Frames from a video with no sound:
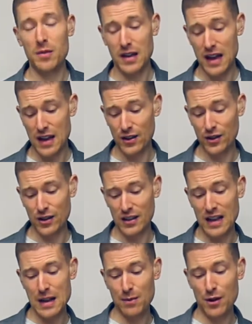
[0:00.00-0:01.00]
Okay, so just
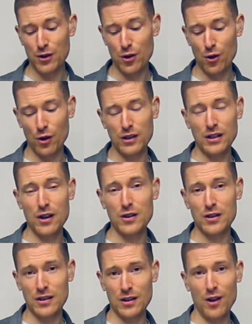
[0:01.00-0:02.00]
keep those quarter
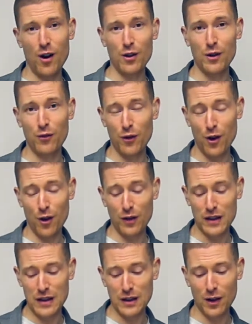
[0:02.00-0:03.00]
notes on
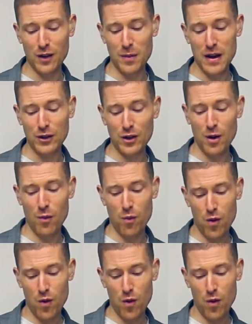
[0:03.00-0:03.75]
the bass drum.